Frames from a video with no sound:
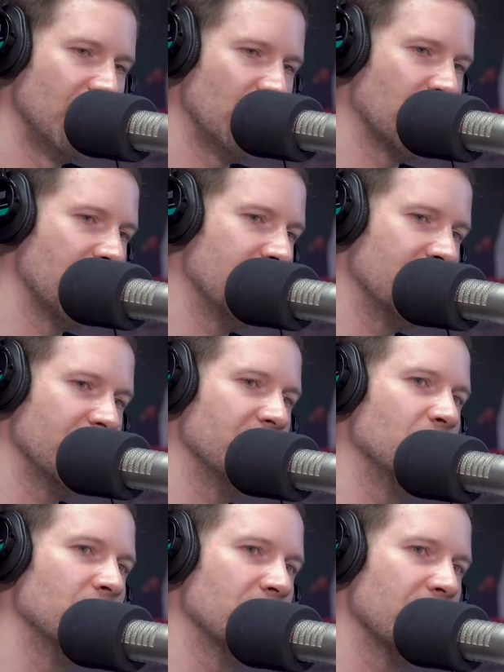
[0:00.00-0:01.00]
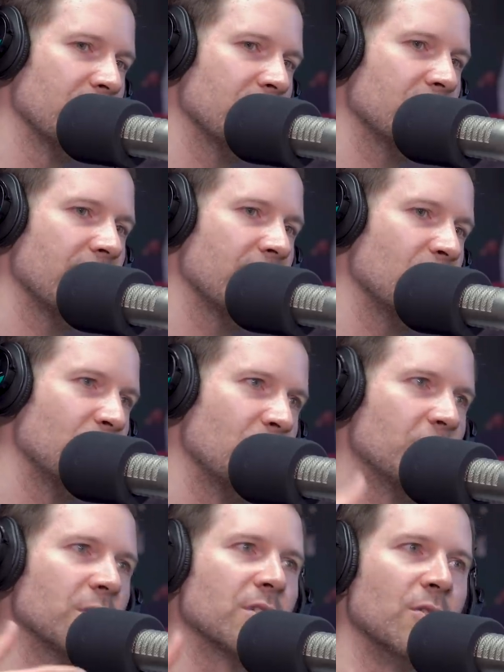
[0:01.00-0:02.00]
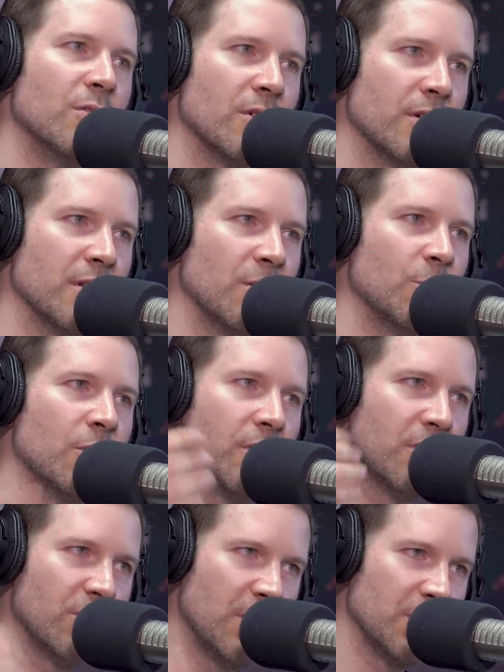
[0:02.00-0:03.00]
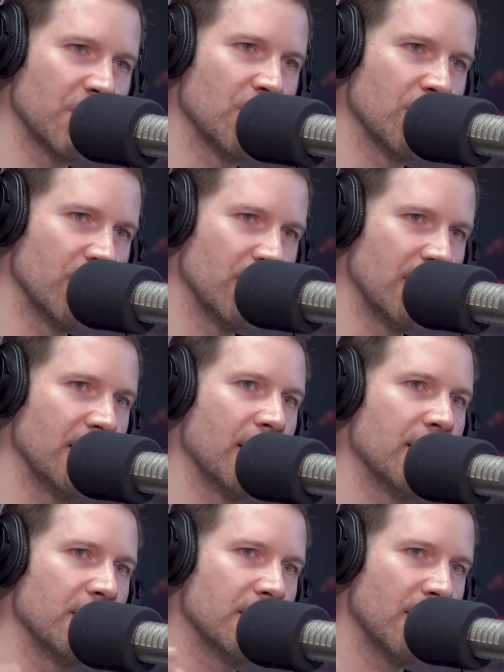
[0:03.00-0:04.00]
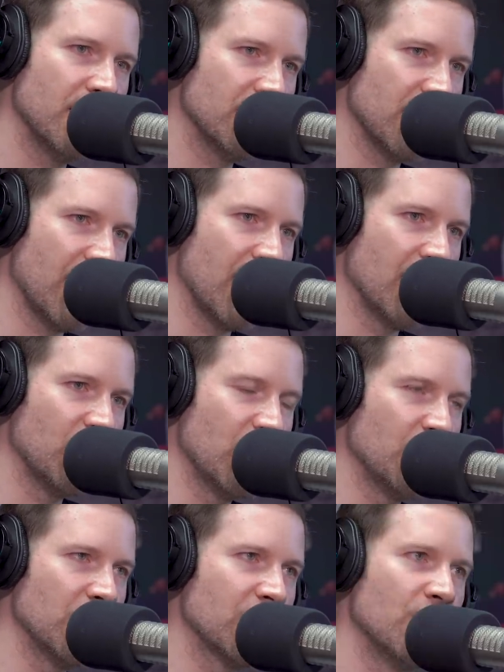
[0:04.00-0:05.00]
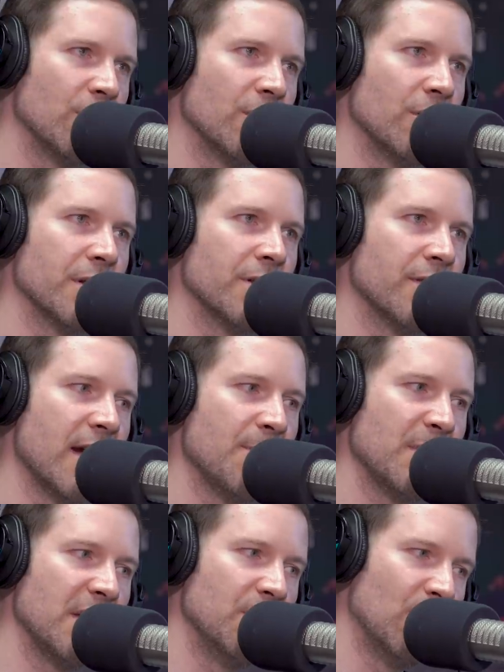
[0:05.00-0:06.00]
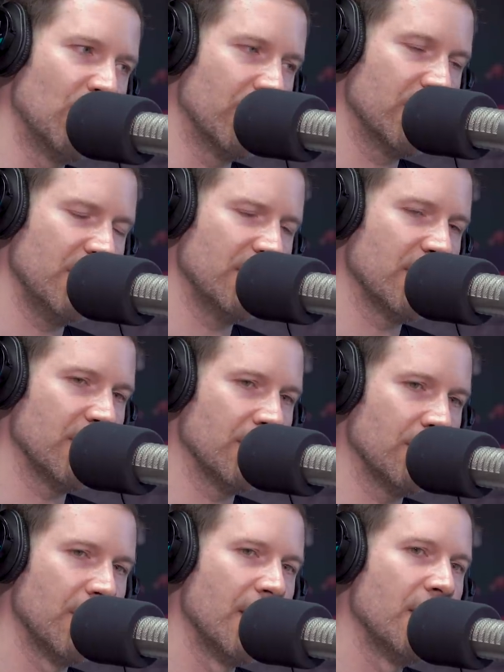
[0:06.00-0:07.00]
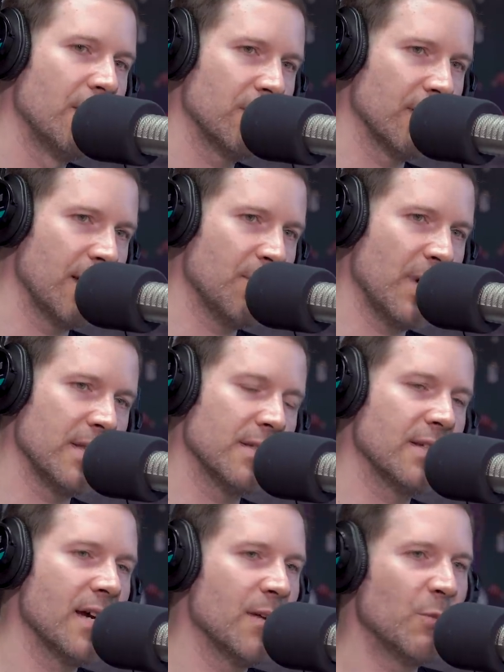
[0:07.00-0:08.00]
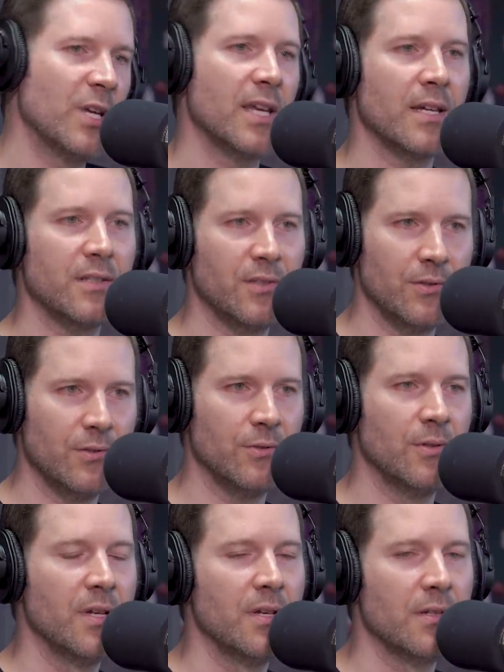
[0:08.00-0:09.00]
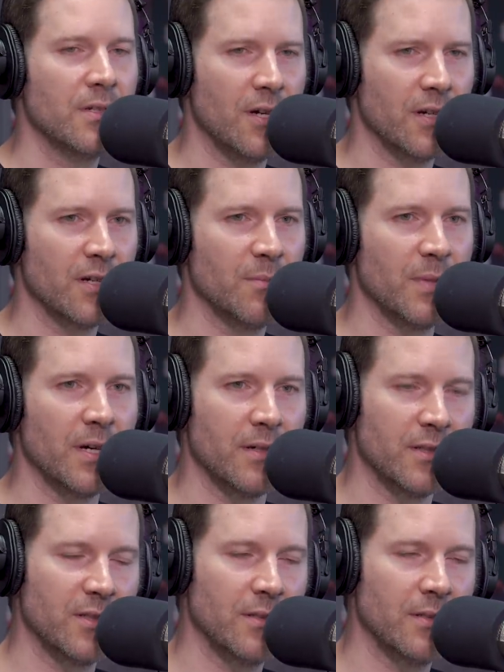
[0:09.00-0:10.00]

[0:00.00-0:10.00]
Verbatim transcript: what I did was I set up what was going on in the world, what was going on in the United States, and what mm-hmm. was going on mm-hmm. in rap in more detail, so that by the time we get to talking about